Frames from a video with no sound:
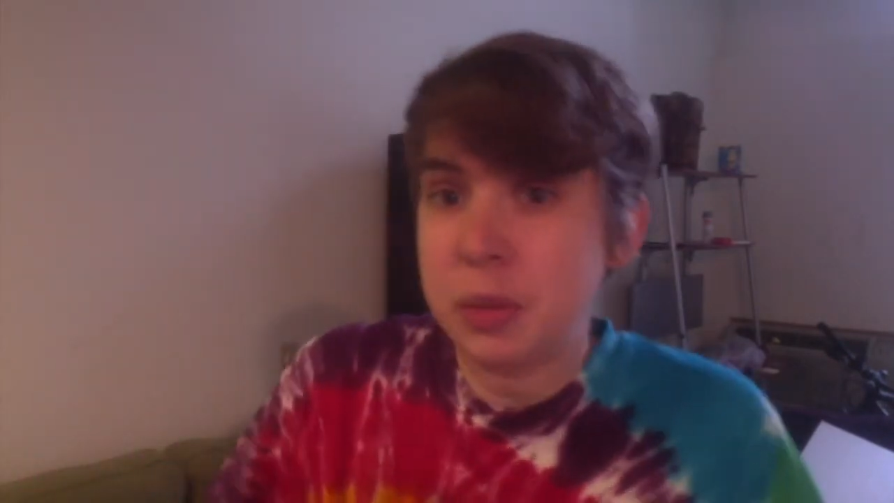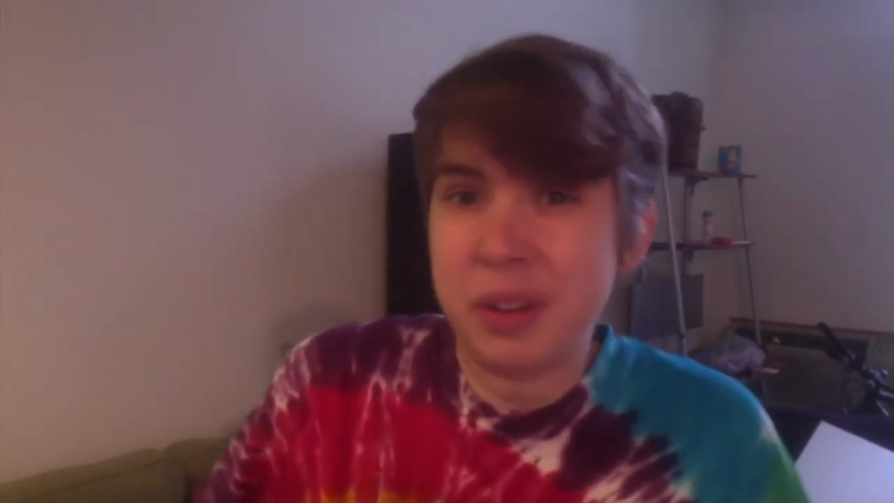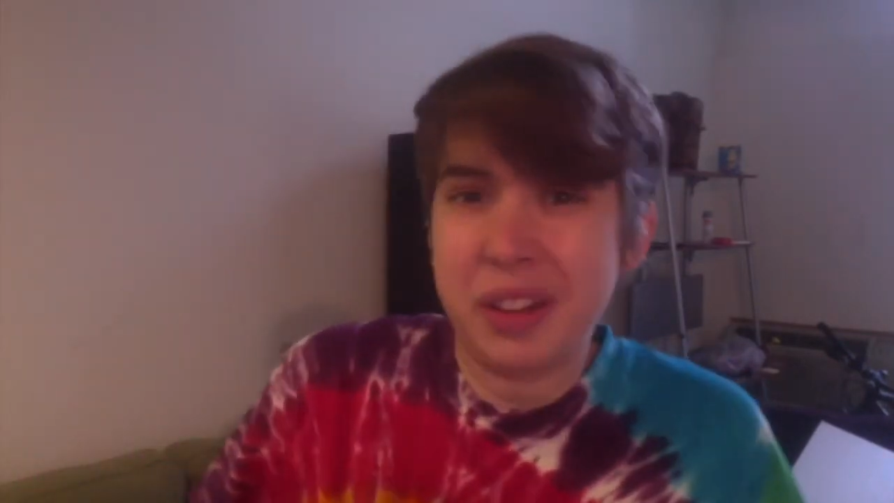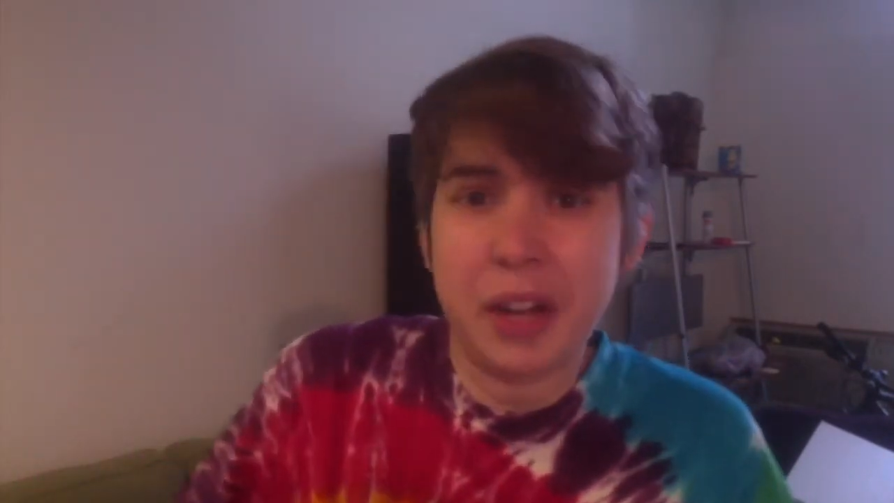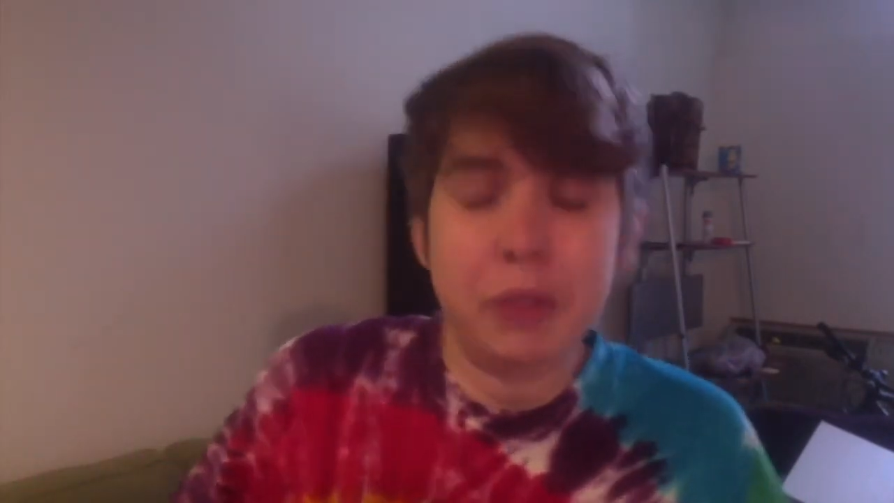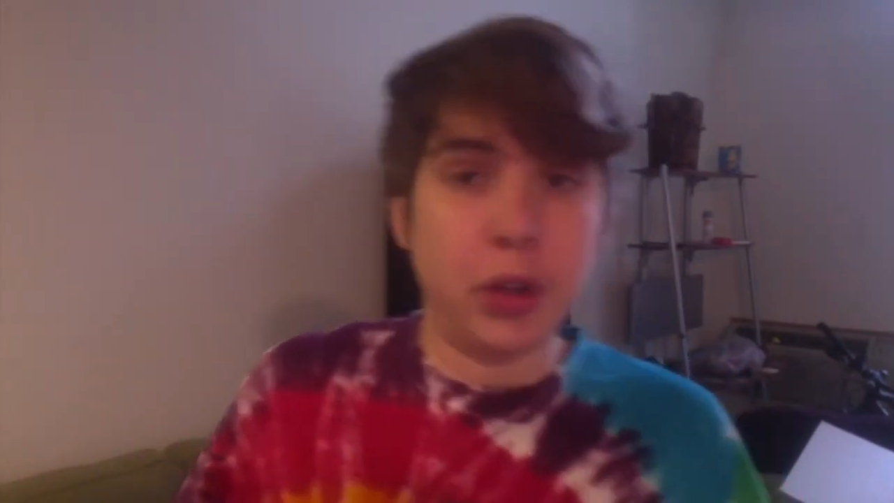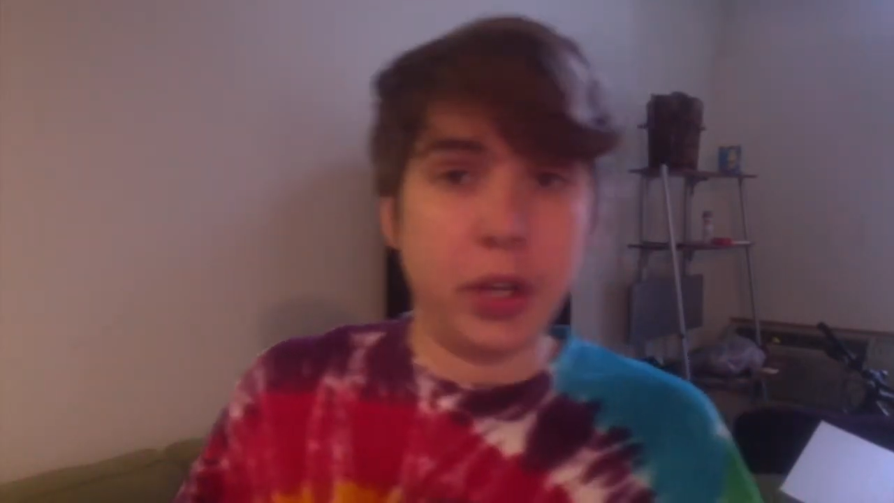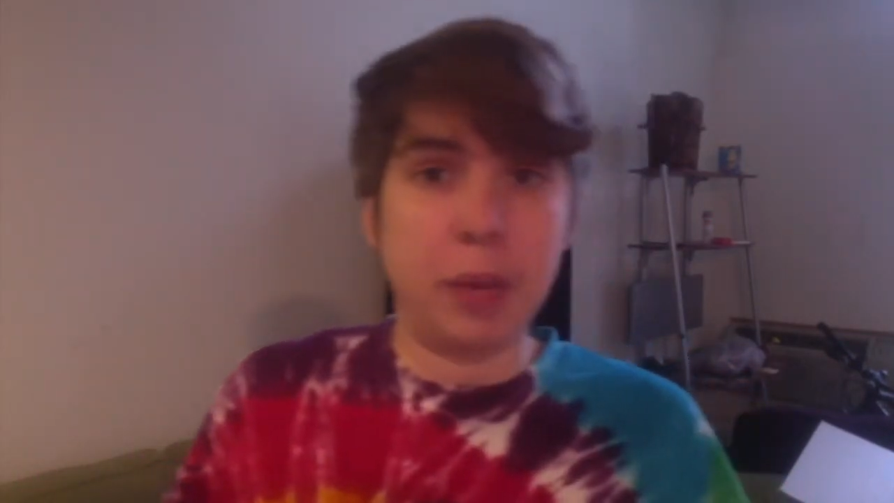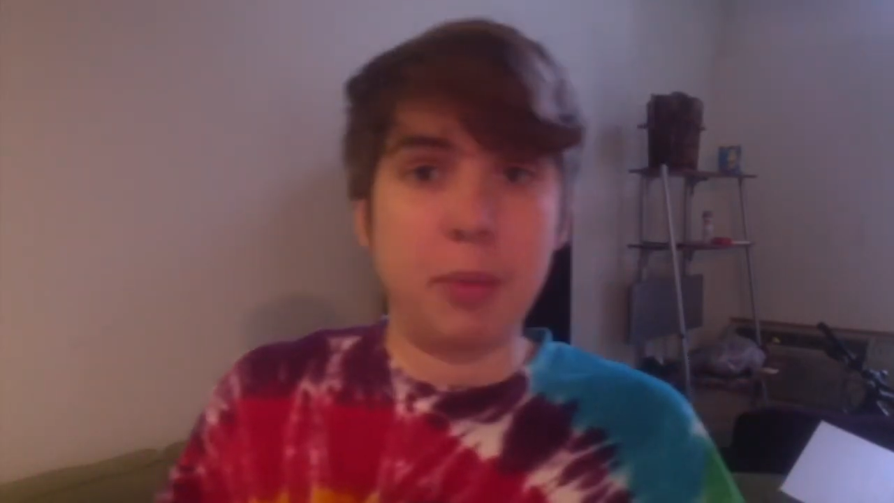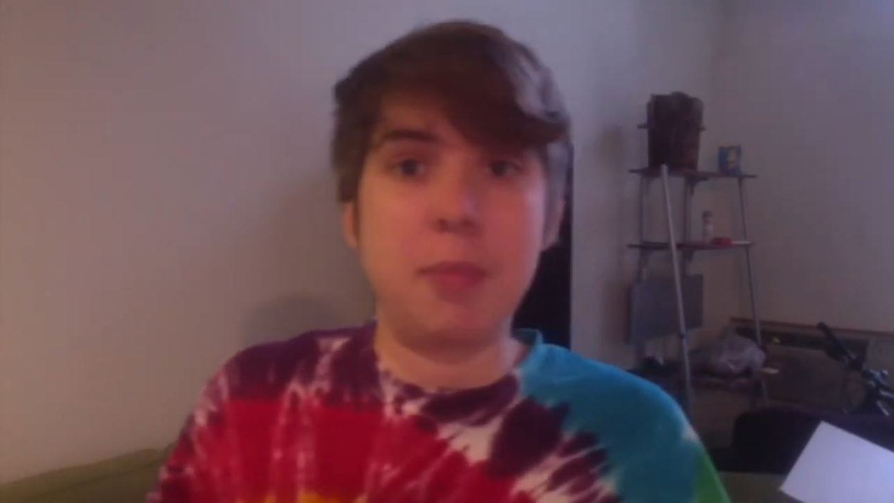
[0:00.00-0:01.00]
and we were kind of
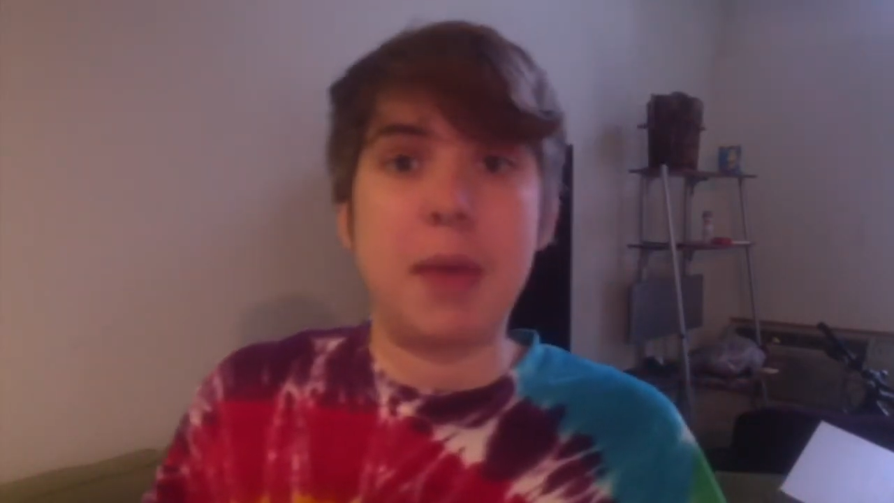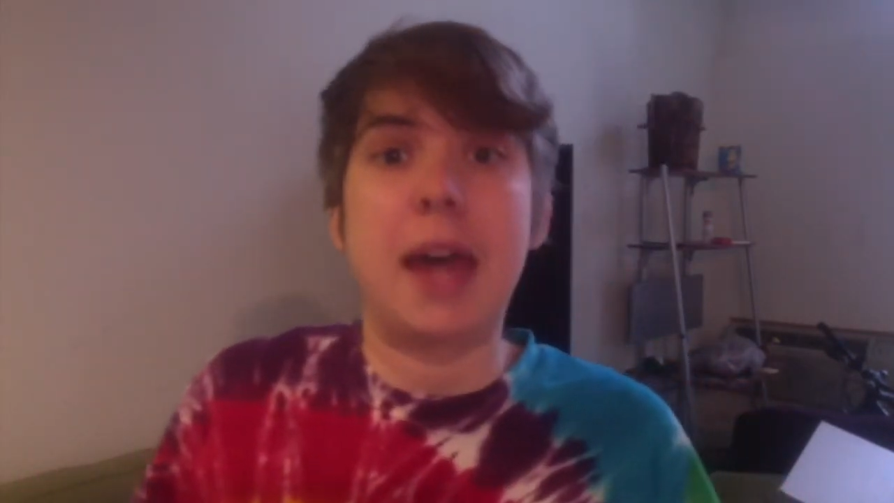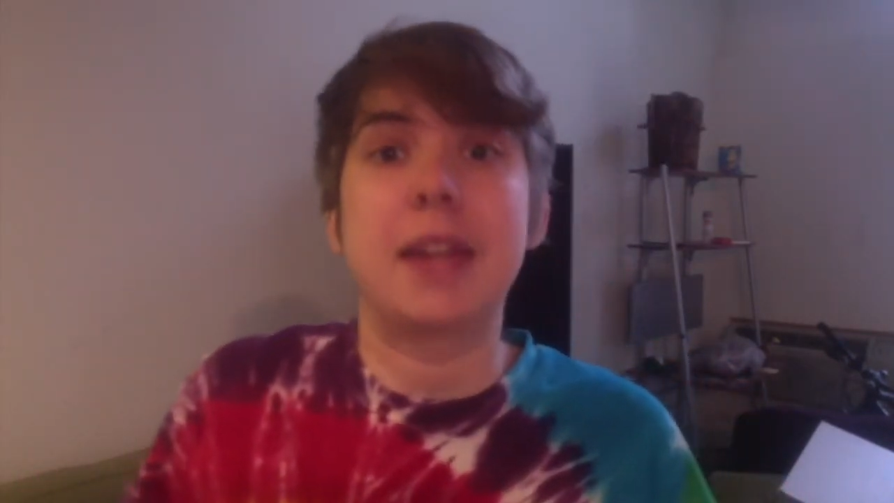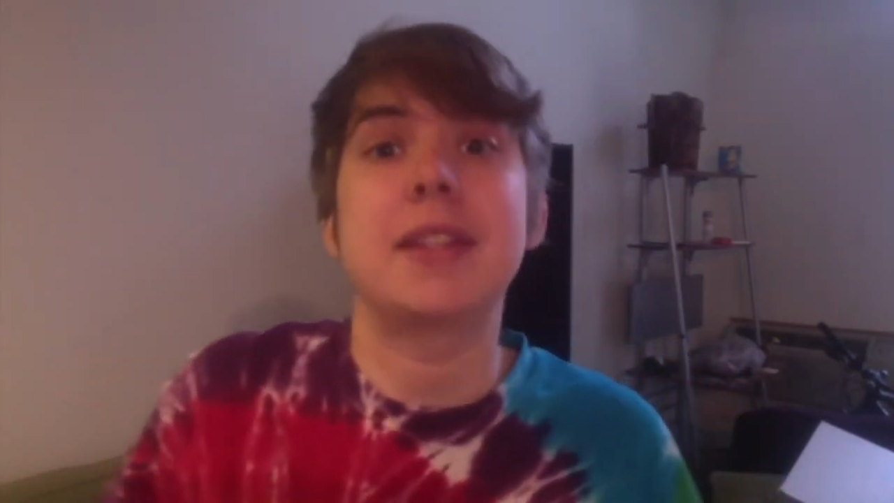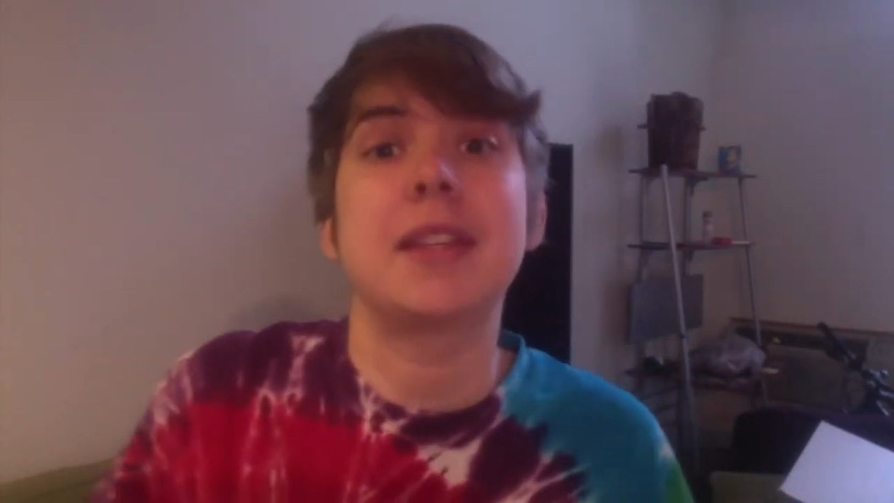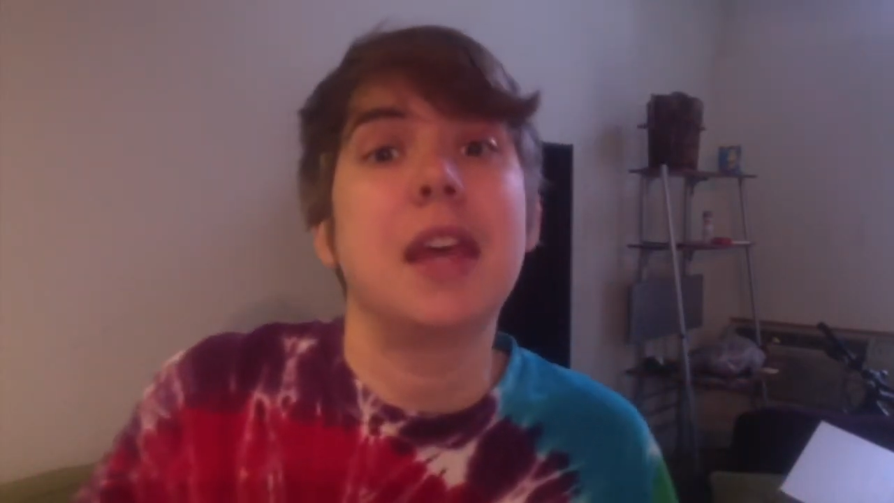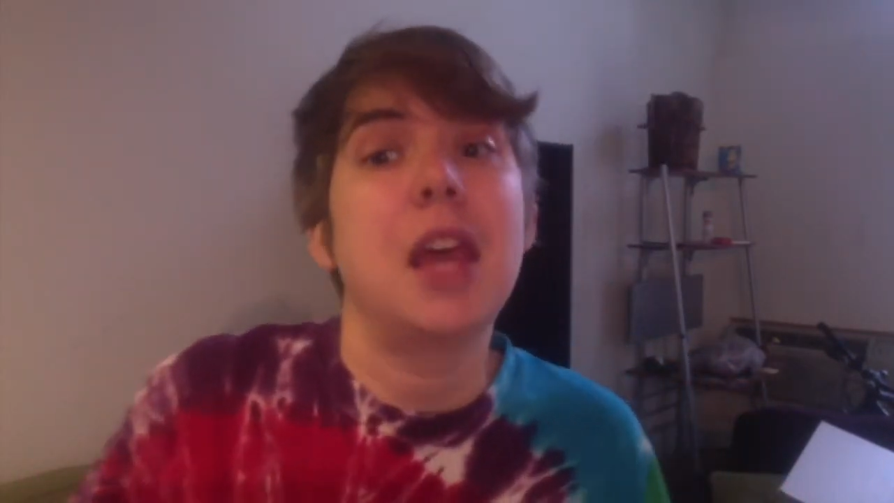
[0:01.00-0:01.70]
rolling up our mats,